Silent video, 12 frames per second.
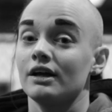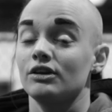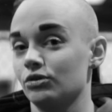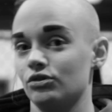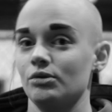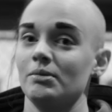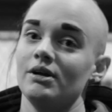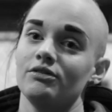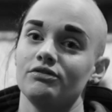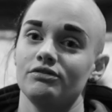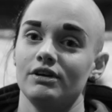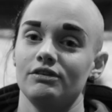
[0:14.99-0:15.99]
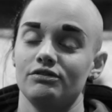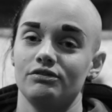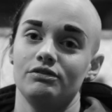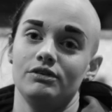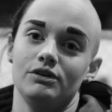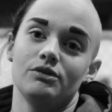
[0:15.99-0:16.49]
Don't sue me if
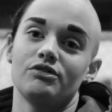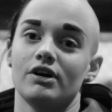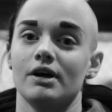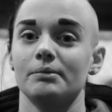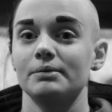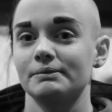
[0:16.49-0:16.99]
you fuck up.